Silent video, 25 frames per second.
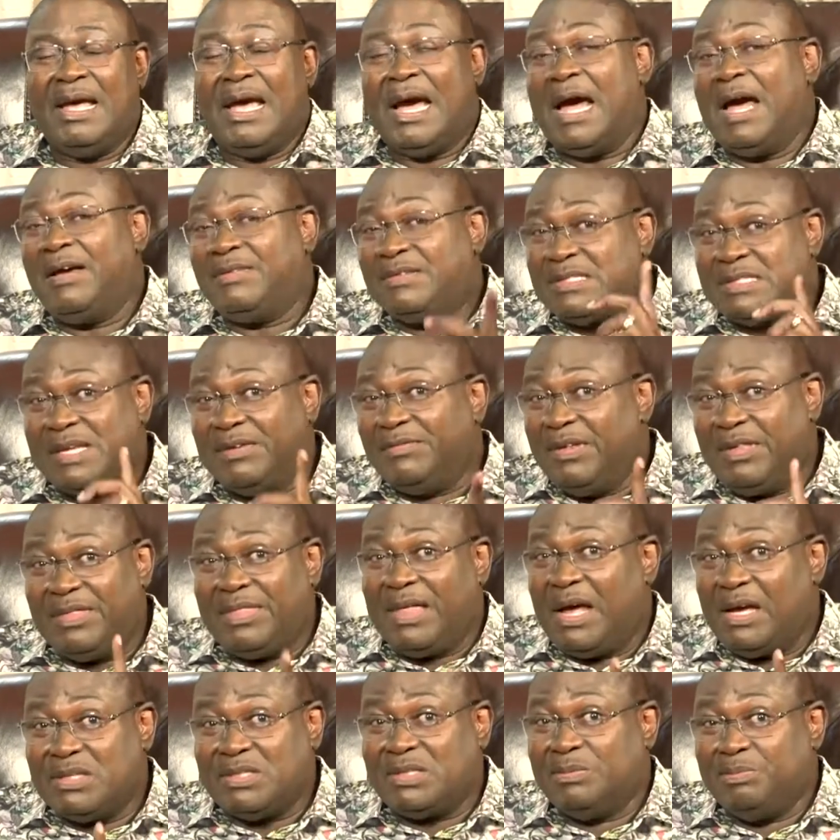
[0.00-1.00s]
I have
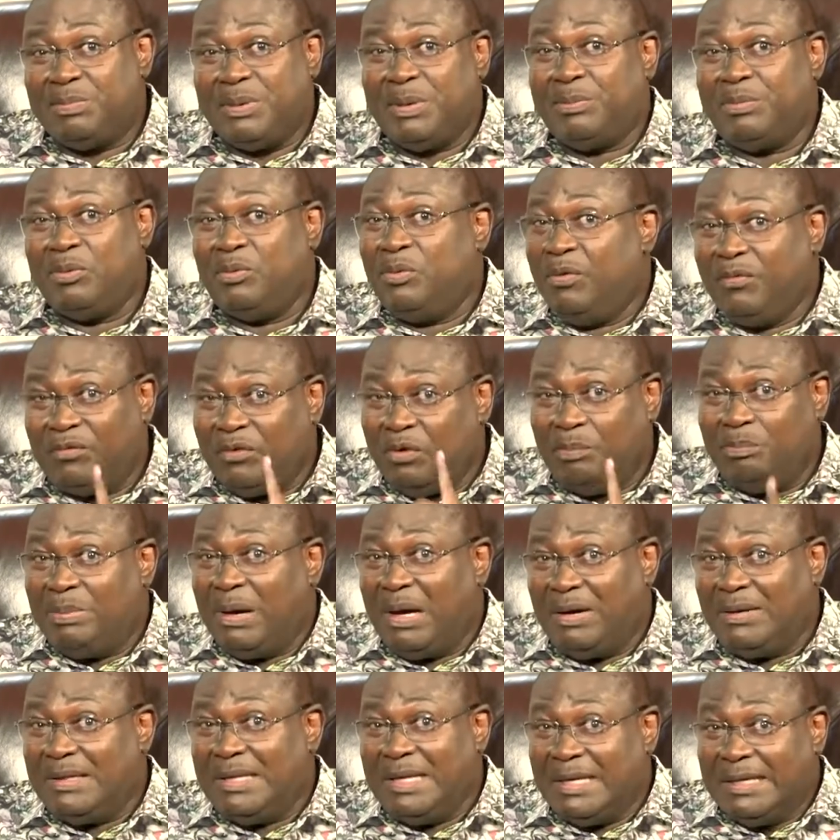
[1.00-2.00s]
7,000 people who've not
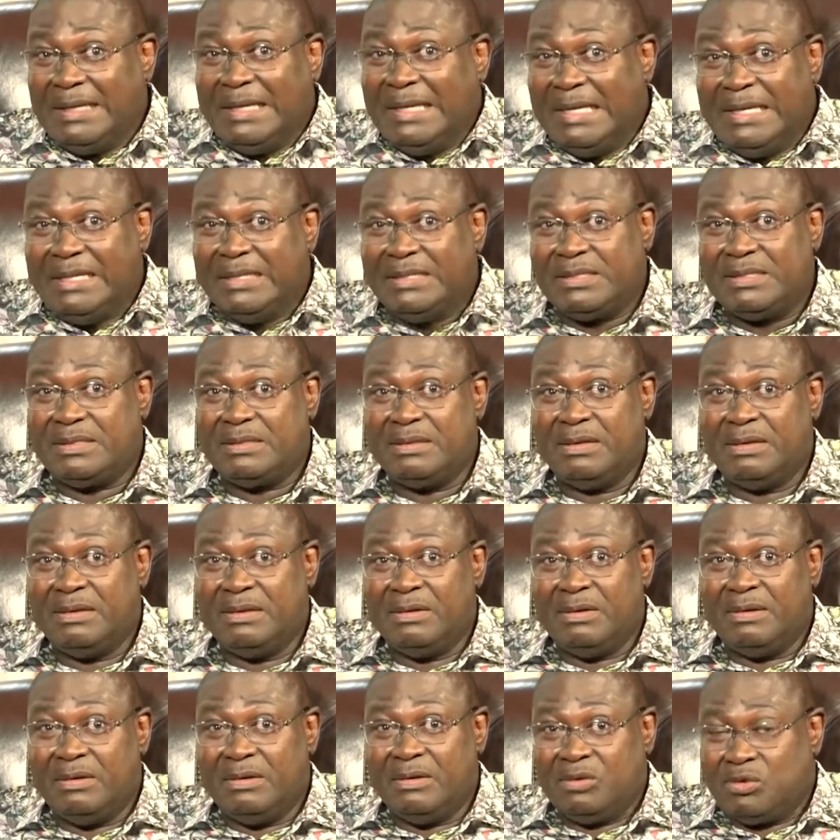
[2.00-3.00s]
bowed their knees
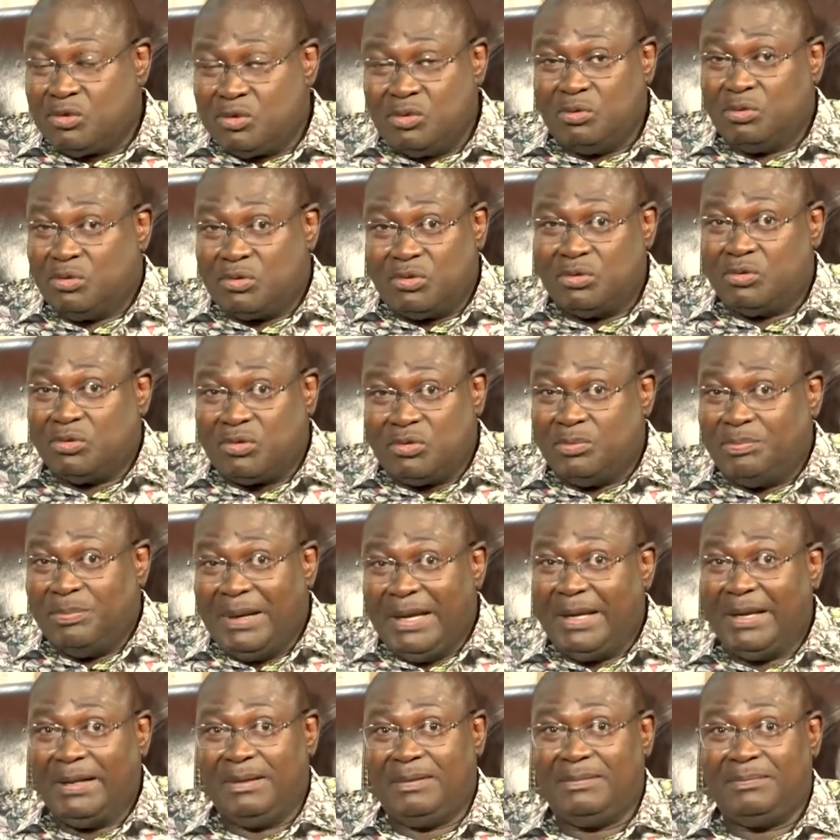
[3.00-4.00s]
to
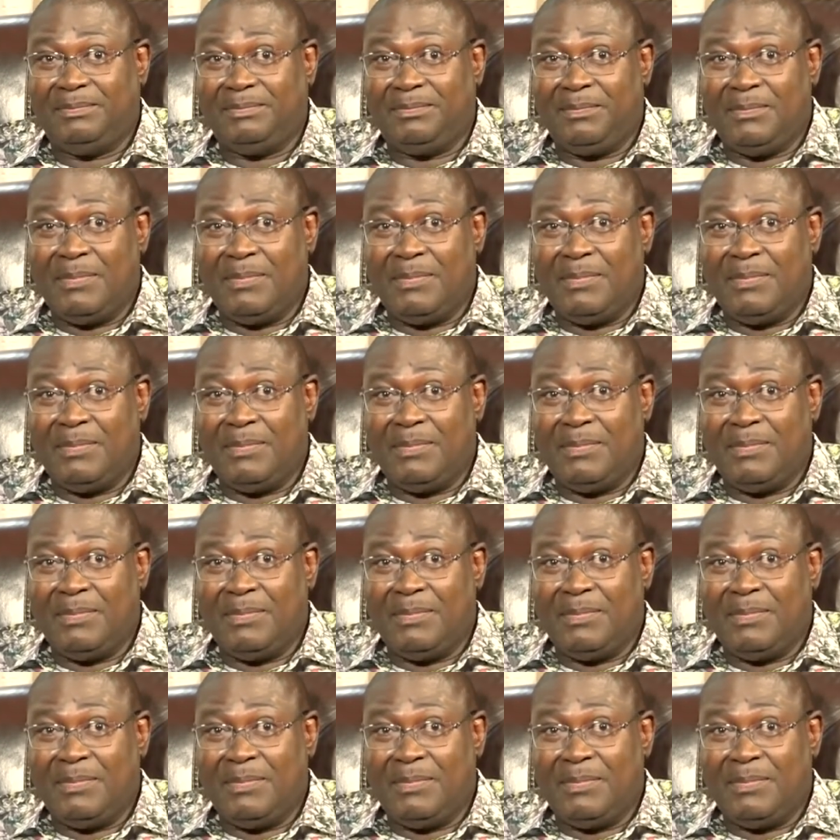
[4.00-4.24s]
Baal.